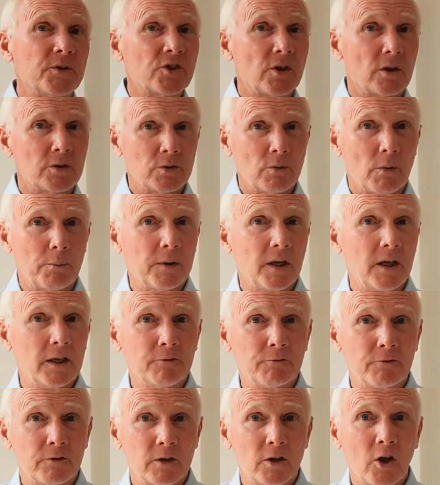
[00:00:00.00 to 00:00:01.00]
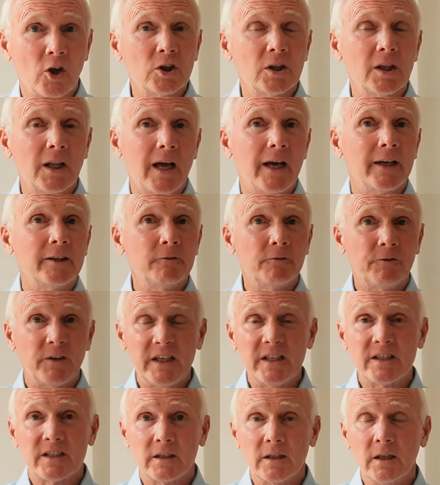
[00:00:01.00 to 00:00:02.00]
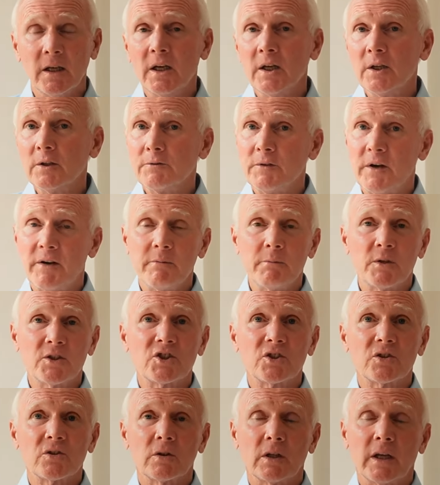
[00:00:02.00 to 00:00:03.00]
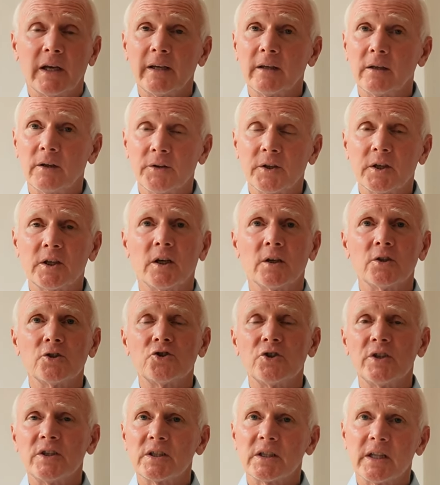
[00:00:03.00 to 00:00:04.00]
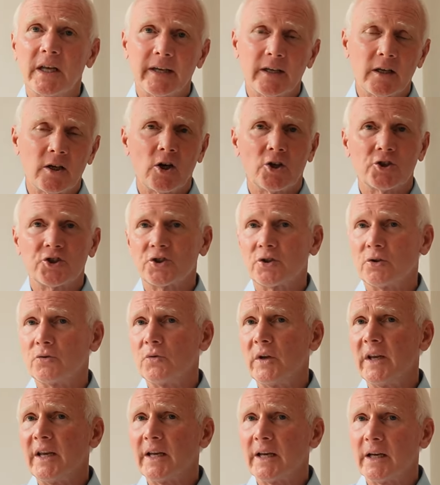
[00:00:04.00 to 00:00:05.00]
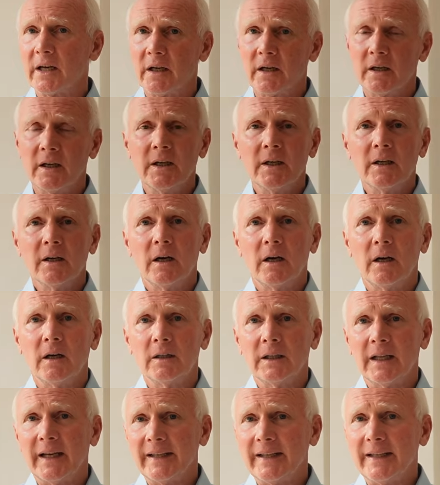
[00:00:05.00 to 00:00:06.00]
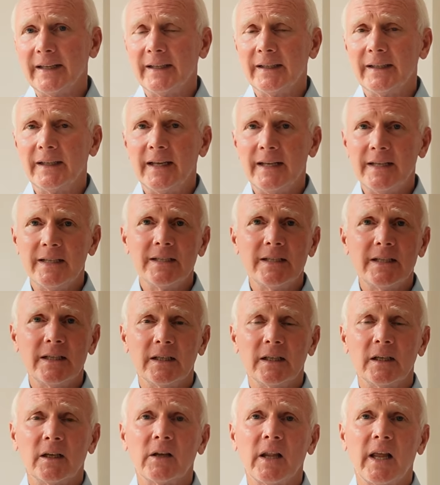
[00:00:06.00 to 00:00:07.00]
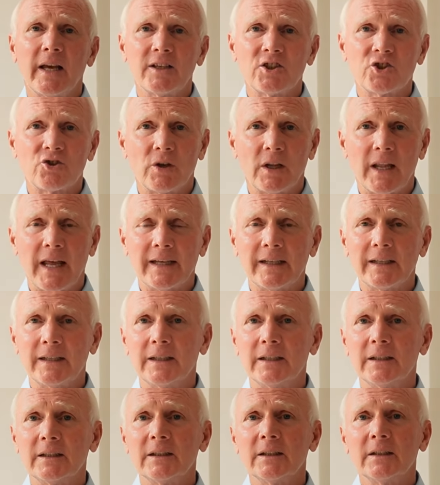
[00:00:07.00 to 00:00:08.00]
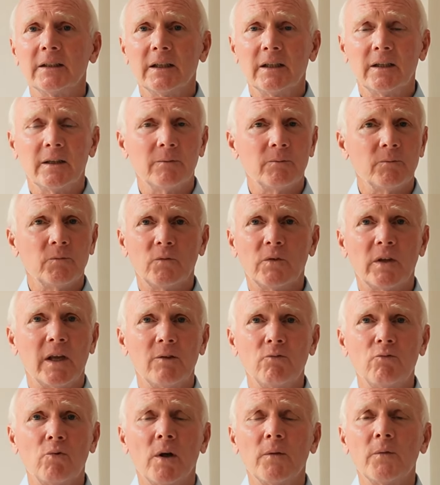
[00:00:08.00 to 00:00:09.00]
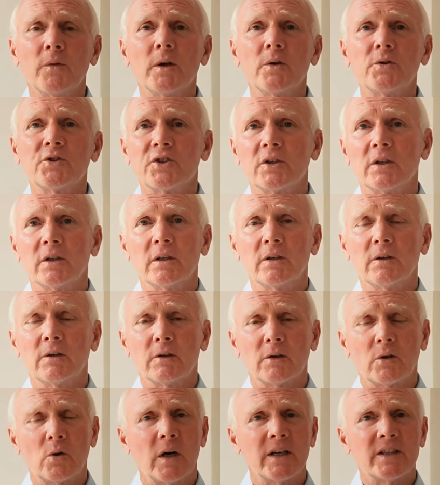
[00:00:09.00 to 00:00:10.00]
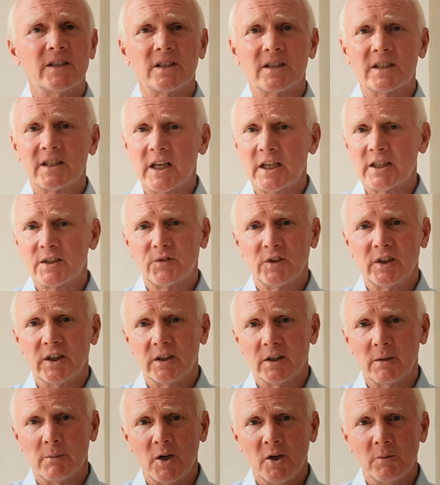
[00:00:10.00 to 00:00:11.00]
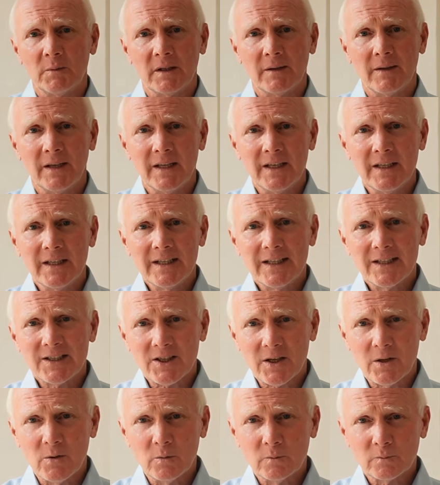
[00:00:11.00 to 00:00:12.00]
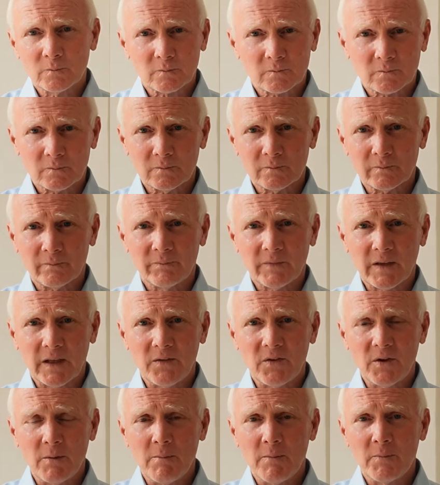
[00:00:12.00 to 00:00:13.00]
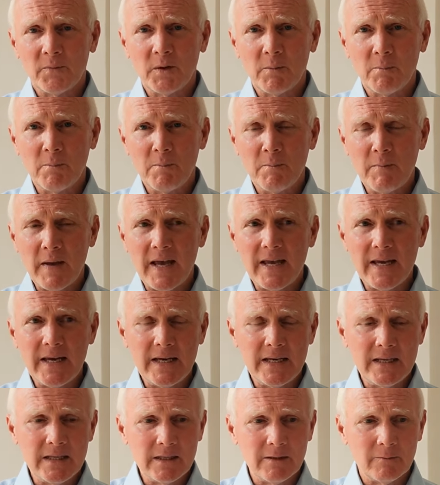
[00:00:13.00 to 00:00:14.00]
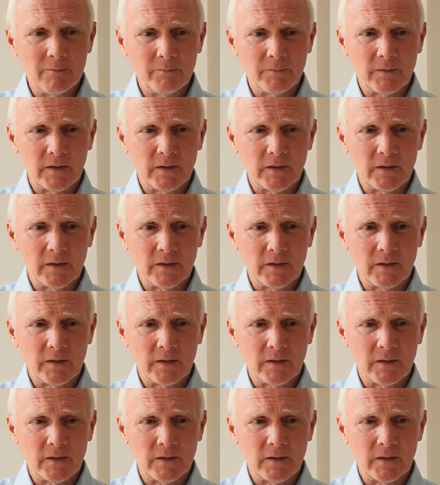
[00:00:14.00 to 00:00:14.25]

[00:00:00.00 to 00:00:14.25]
has got to apply for an online visa, very much like other countries like Costa Rica, uh, like in India, like Sri Lanka. Um, they run those uh, uh quite successfully at the moment. So, the, the main